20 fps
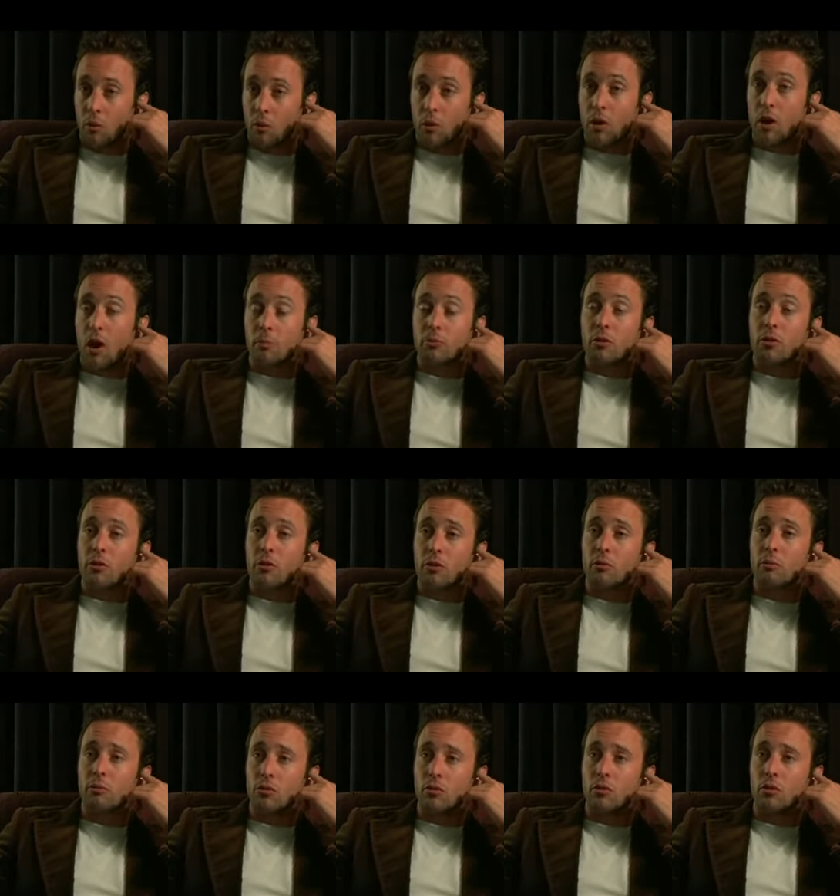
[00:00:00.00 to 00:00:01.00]
we hopped on the
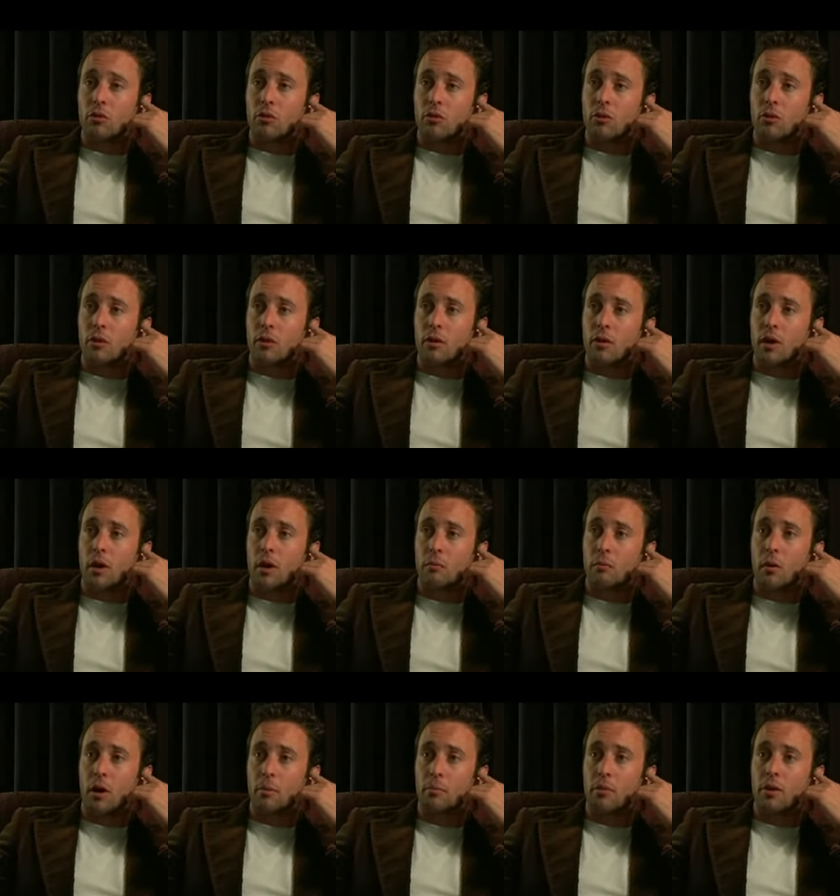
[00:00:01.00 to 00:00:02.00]
computer at
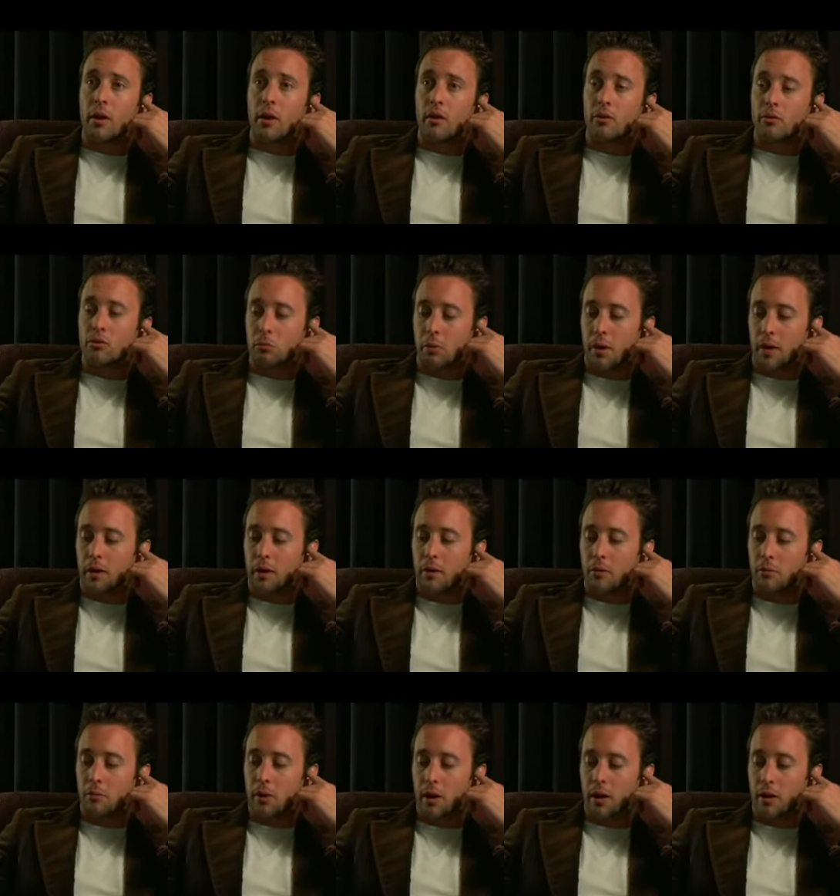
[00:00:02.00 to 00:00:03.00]
my place
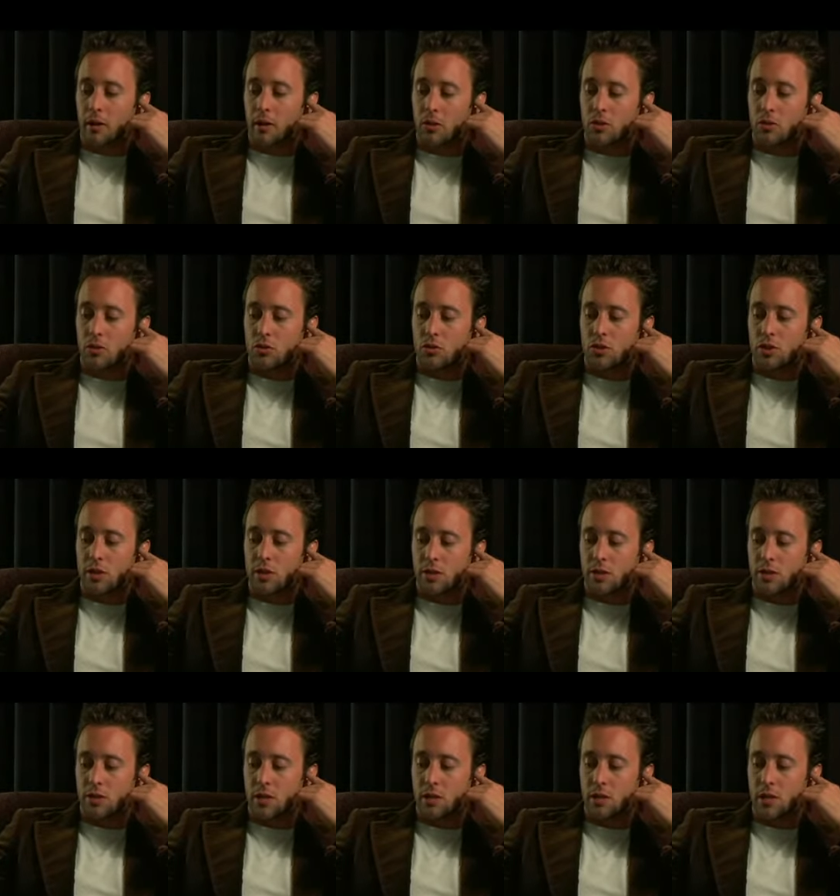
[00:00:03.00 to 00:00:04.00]
back in Coogee
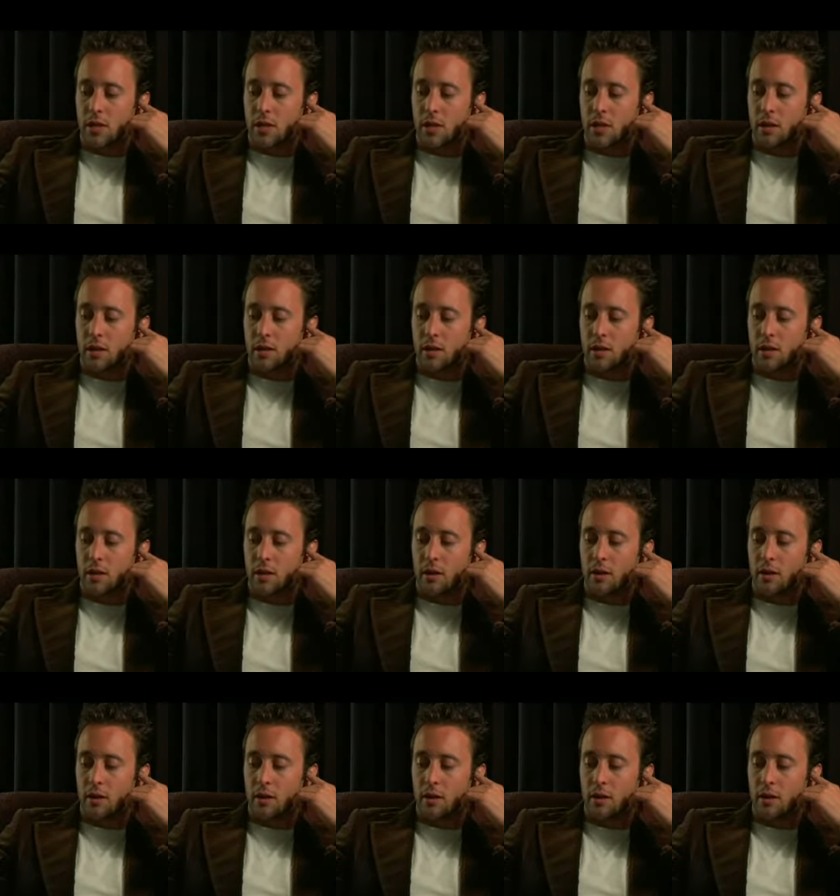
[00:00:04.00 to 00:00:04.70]
in Sydney, and